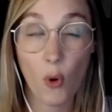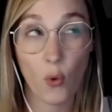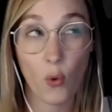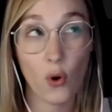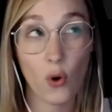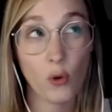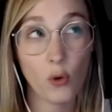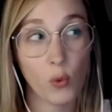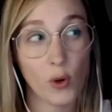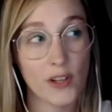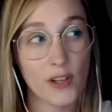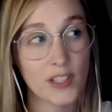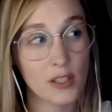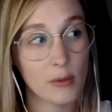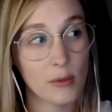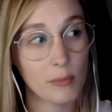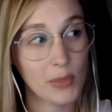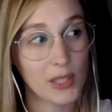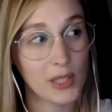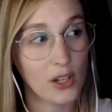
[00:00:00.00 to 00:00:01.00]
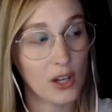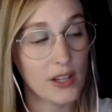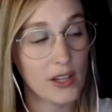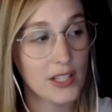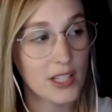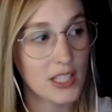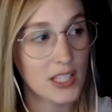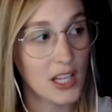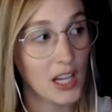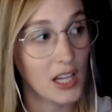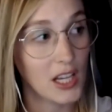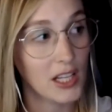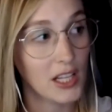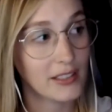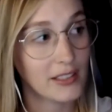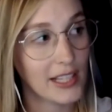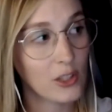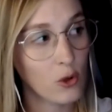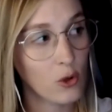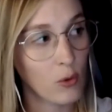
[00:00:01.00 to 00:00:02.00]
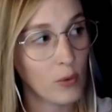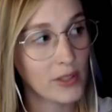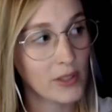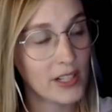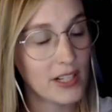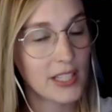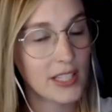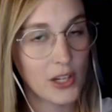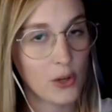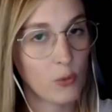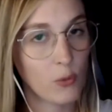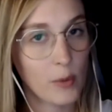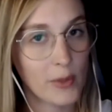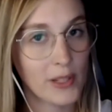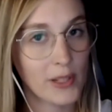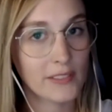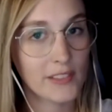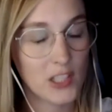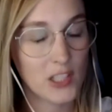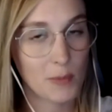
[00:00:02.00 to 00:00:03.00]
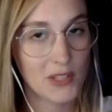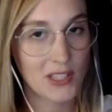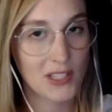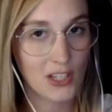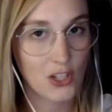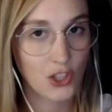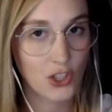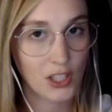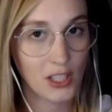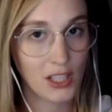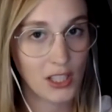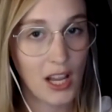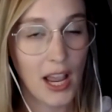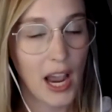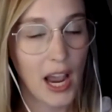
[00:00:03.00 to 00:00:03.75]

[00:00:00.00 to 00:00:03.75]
or was it because they don't want to see a woman in this position,